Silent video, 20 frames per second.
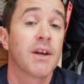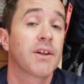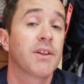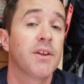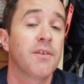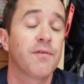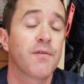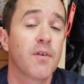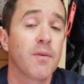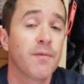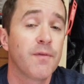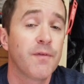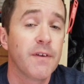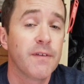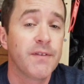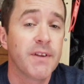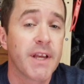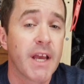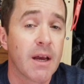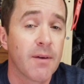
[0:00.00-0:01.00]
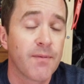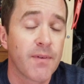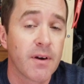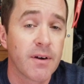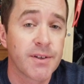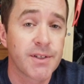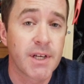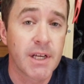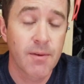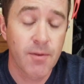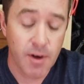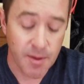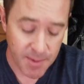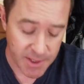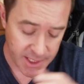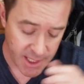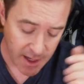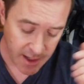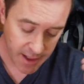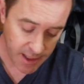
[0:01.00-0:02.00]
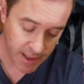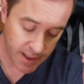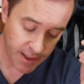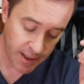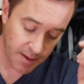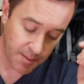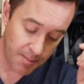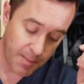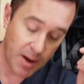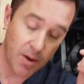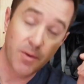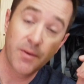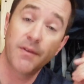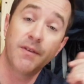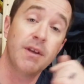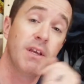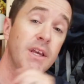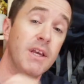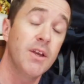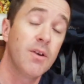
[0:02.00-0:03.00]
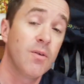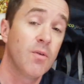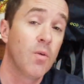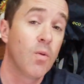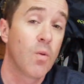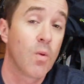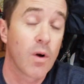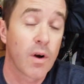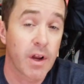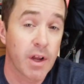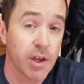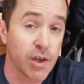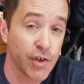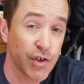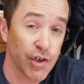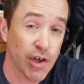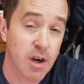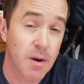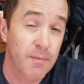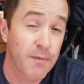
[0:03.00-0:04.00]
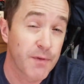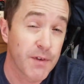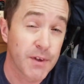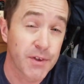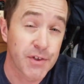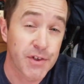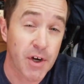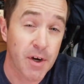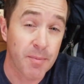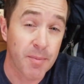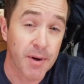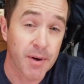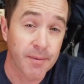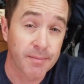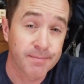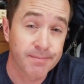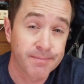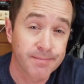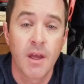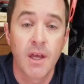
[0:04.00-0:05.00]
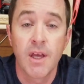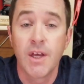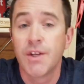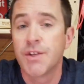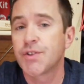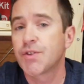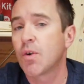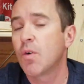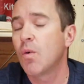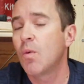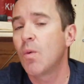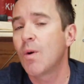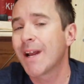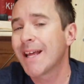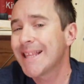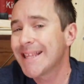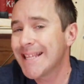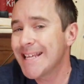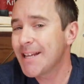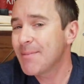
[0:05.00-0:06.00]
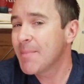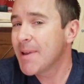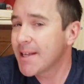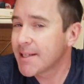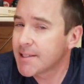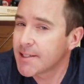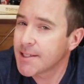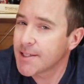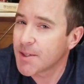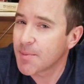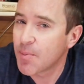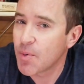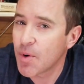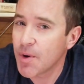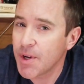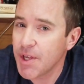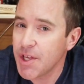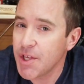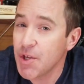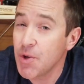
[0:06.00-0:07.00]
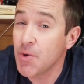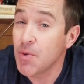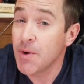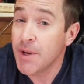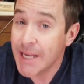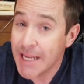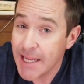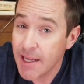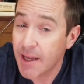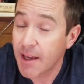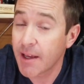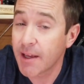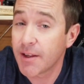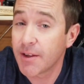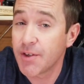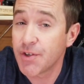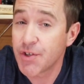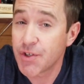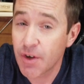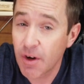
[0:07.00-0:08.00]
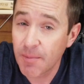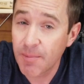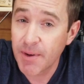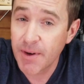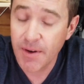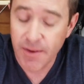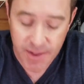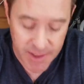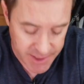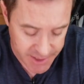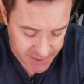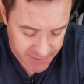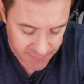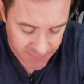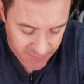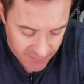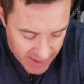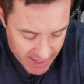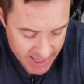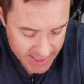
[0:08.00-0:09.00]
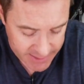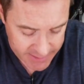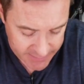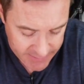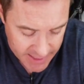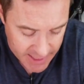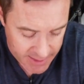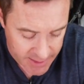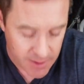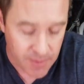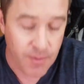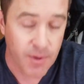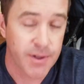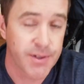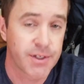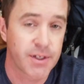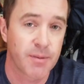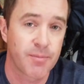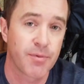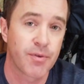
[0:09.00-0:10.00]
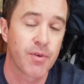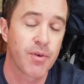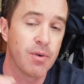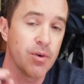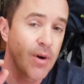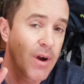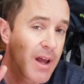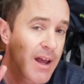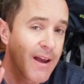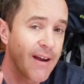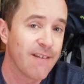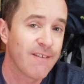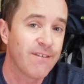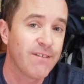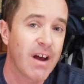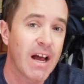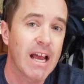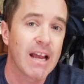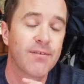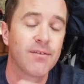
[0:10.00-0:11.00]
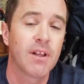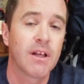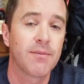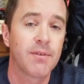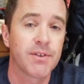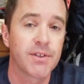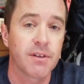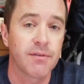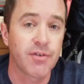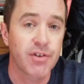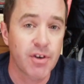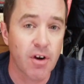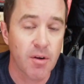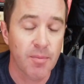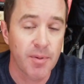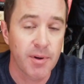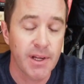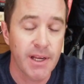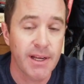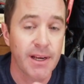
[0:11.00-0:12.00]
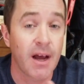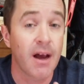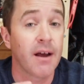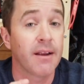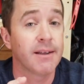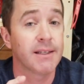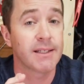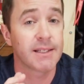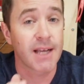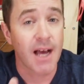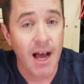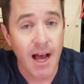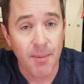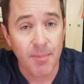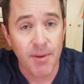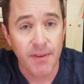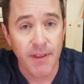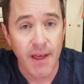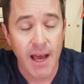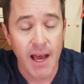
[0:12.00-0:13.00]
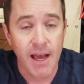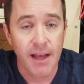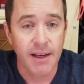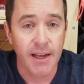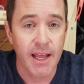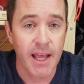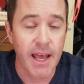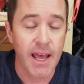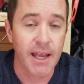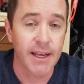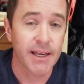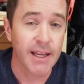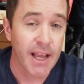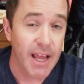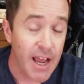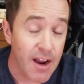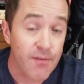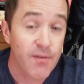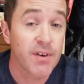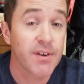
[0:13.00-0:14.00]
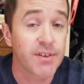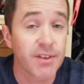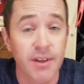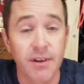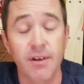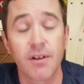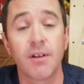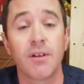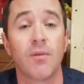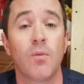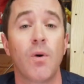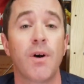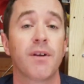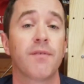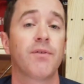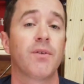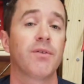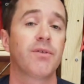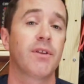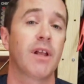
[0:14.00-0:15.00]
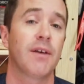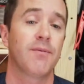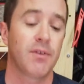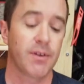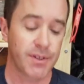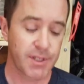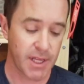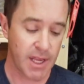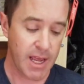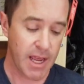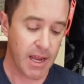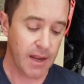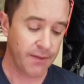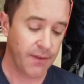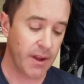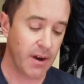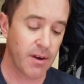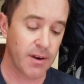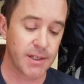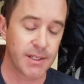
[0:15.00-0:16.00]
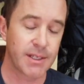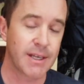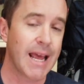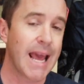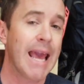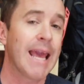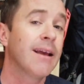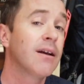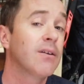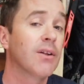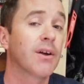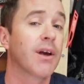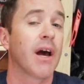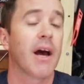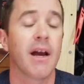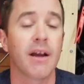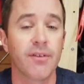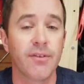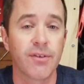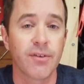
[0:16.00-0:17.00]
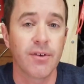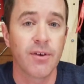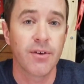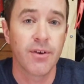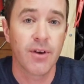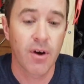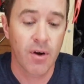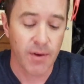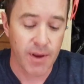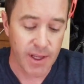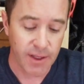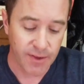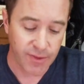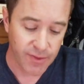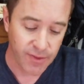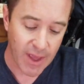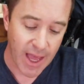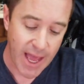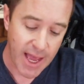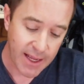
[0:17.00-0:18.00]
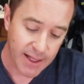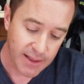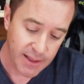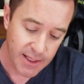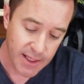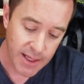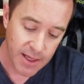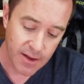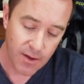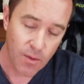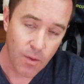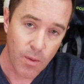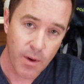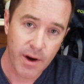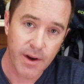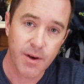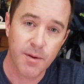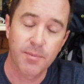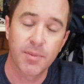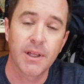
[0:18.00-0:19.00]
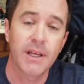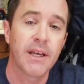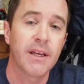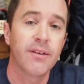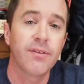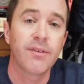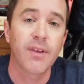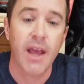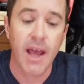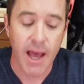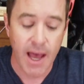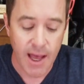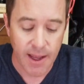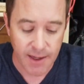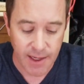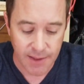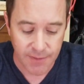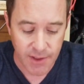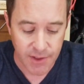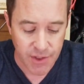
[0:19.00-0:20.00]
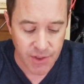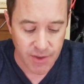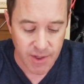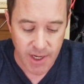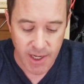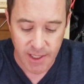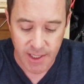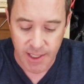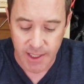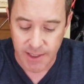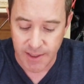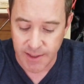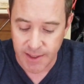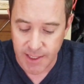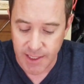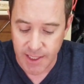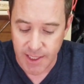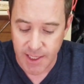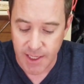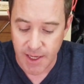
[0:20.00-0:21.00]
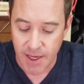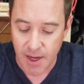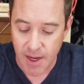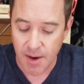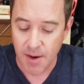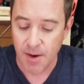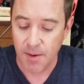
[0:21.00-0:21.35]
Clint from 50 Campfires. Today we're going to be talking about the Work Sharp Field Sharpener. So what I think makes this a pretty unique sharpener is the fact that it runs up through 5 levels of sharpening. On top of that, at every single one of those levels, there is an angle guide so you know exactly where your blade's at and that you're getting the